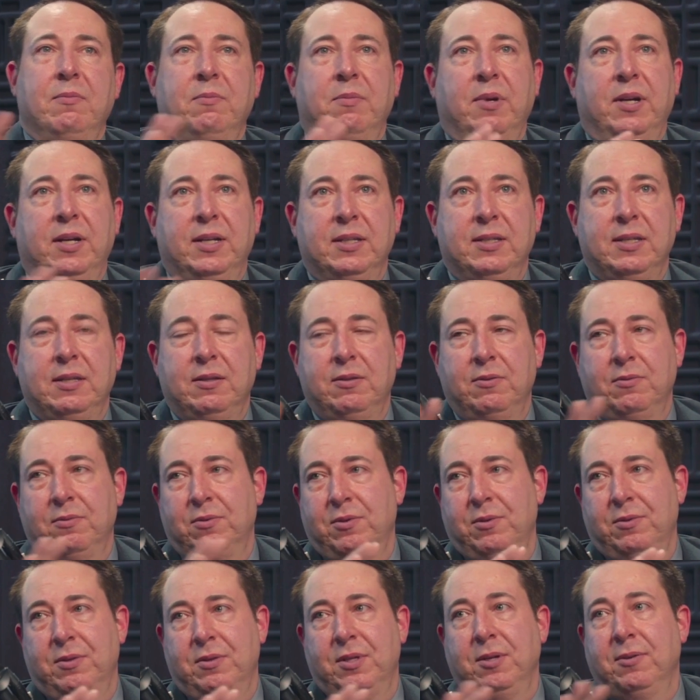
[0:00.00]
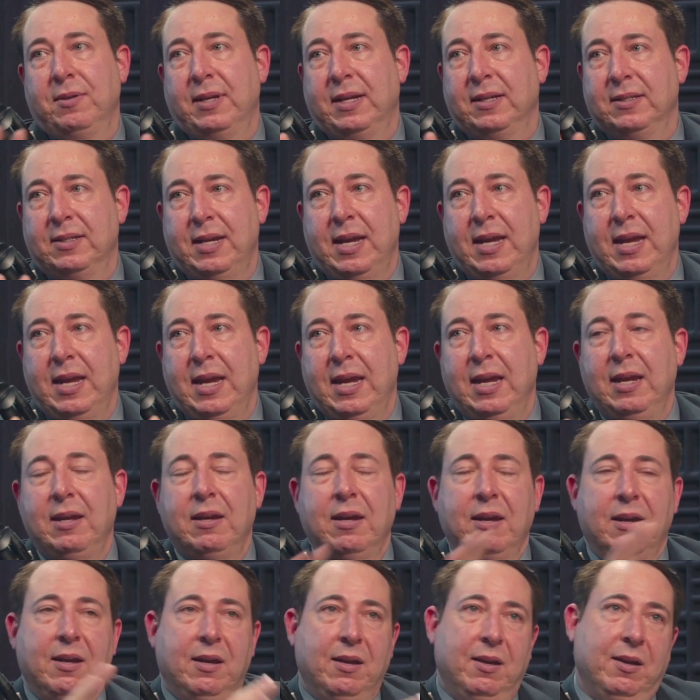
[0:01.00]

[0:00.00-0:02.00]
bust in 2008,